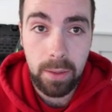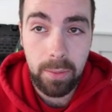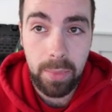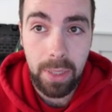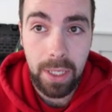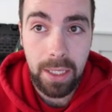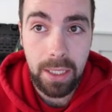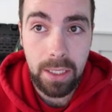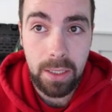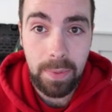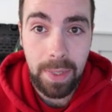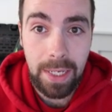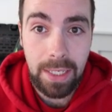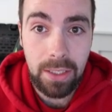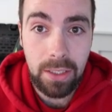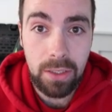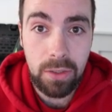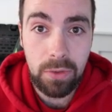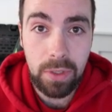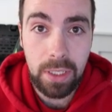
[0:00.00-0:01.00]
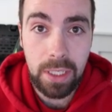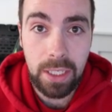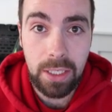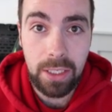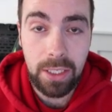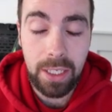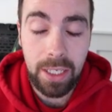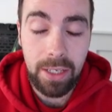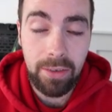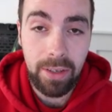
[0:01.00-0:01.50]
Playing the spades doesn't really
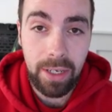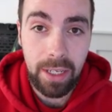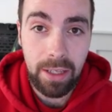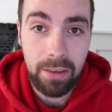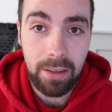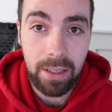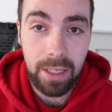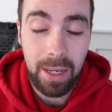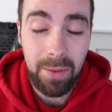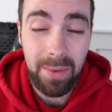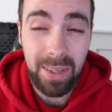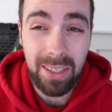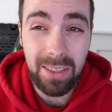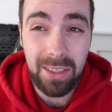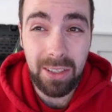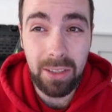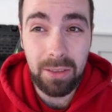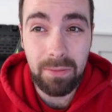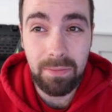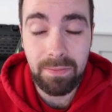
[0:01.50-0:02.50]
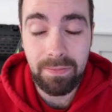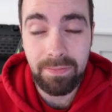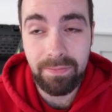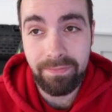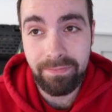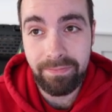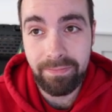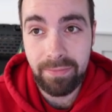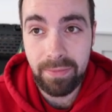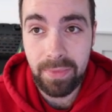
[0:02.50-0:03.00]
achieve anything. I mean,
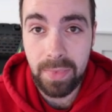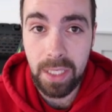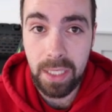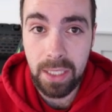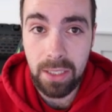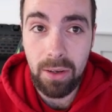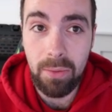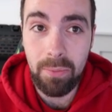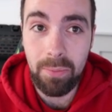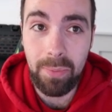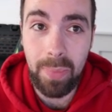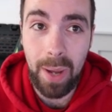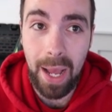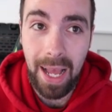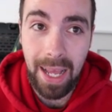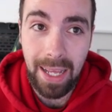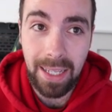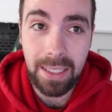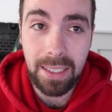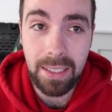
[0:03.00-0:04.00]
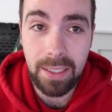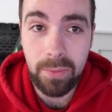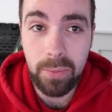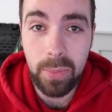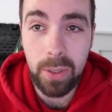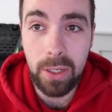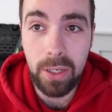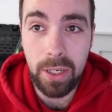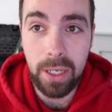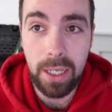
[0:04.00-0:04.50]
it's not bad,
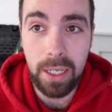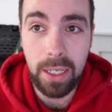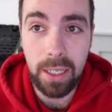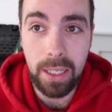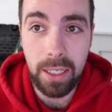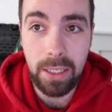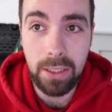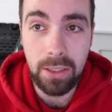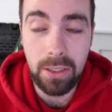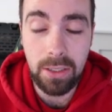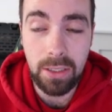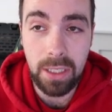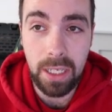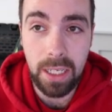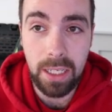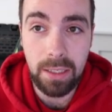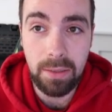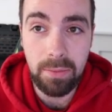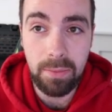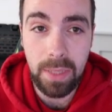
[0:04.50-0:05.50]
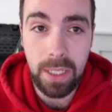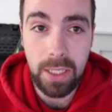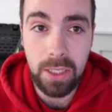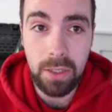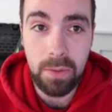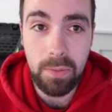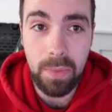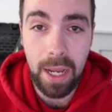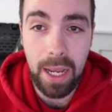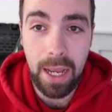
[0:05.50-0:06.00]
but it means
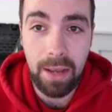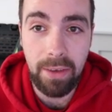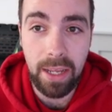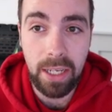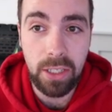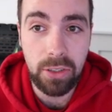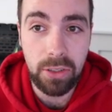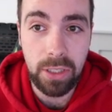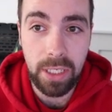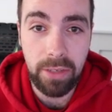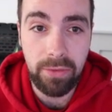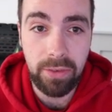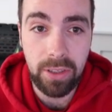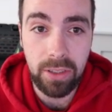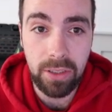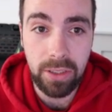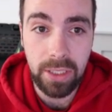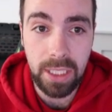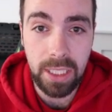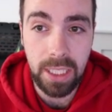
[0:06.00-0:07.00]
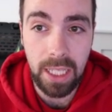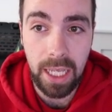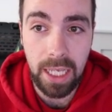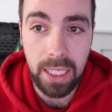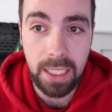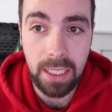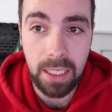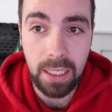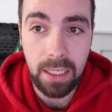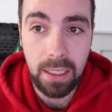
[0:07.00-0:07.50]
you might have entry difficulties
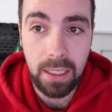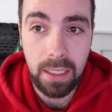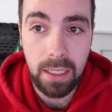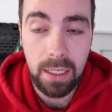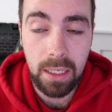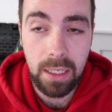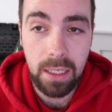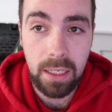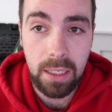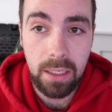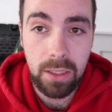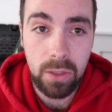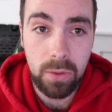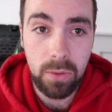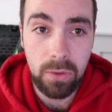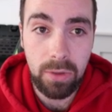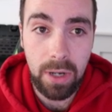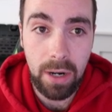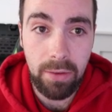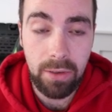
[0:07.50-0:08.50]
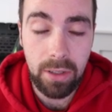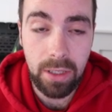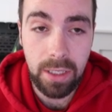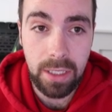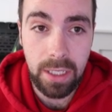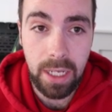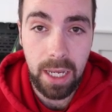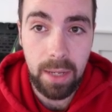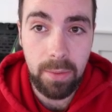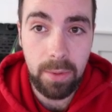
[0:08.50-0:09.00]
later to unravel the
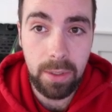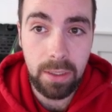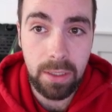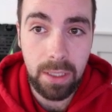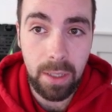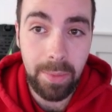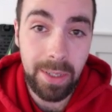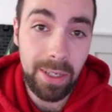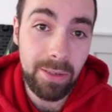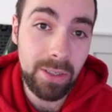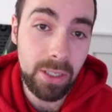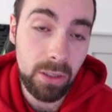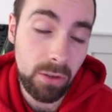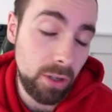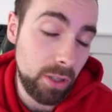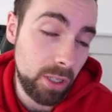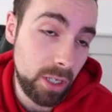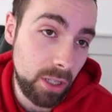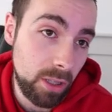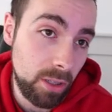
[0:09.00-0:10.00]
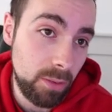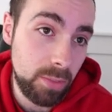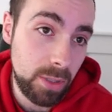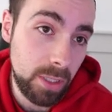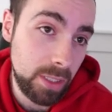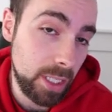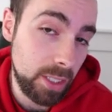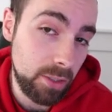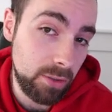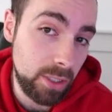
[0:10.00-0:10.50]
diamonds. I mean, you've still got the clubs
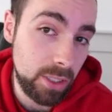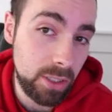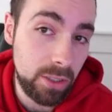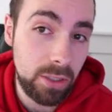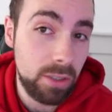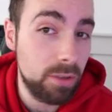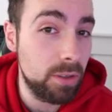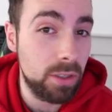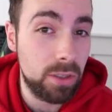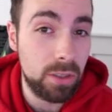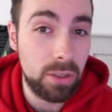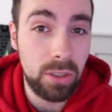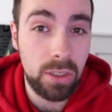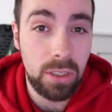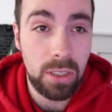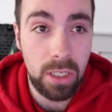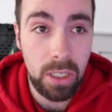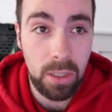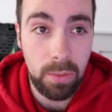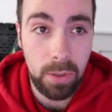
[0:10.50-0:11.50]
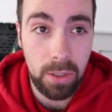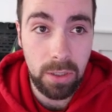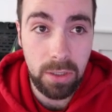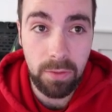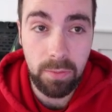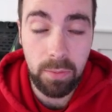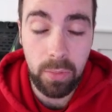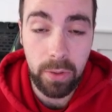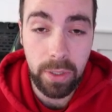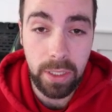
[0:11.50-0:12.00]
as entries because you've got such a surplus
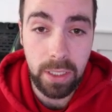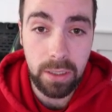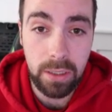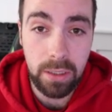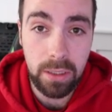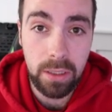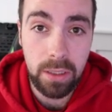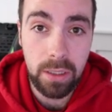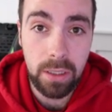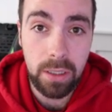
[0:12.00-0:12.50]
of points.